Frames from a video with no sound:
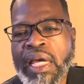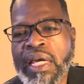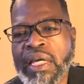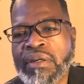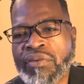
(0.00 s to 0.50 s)
hey,
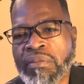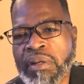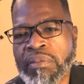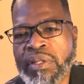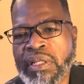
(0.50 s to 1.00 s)

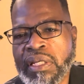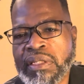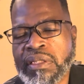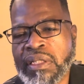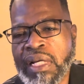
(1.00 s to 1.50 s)
remember this.
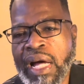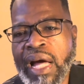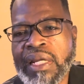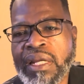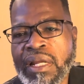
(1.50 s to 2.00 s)
God
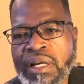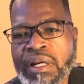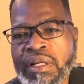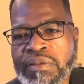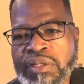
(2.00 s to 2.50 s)

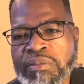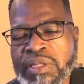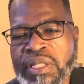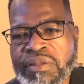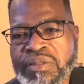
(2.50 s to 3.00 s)
loves
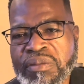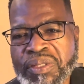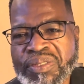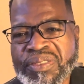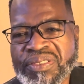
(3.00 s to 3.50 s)
himself some of
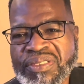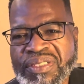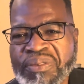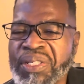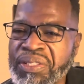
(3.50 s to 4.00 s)
you.
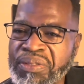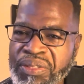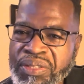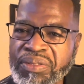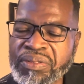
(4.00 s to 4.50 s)
We do
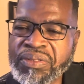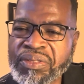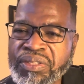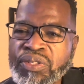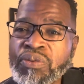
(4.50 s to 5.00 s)
too.
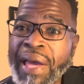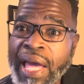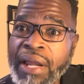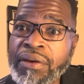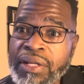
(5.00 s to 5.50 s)
You
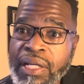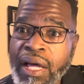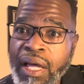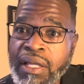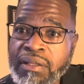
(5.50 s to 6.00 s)
matter to
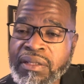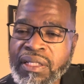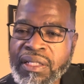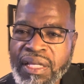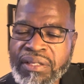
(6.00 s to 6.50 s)
God
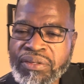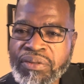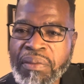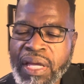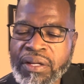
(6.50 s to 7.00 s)
and you
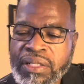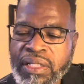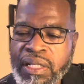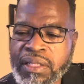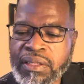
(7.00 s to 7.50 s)
matter to
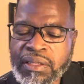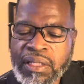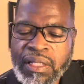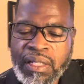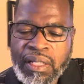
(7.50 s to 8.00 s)
us.
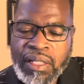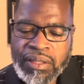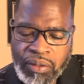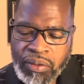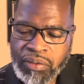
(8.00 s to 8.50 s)

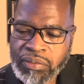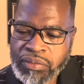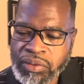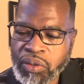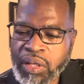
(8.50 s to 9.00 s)
So
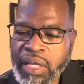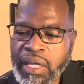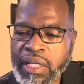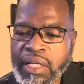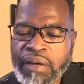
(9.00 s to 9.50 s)
go ahead,
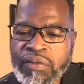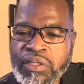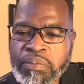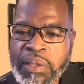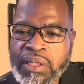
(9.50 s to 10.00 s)
have a
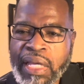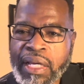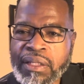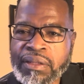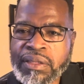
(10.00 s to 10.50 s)

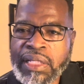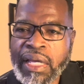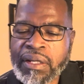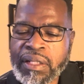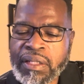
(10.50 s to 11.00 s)
spectacular
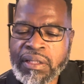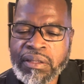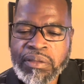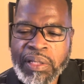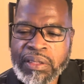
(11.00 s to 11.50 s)
Saturday, a
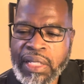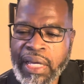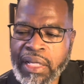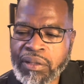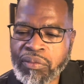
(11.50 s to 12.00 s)
spectacular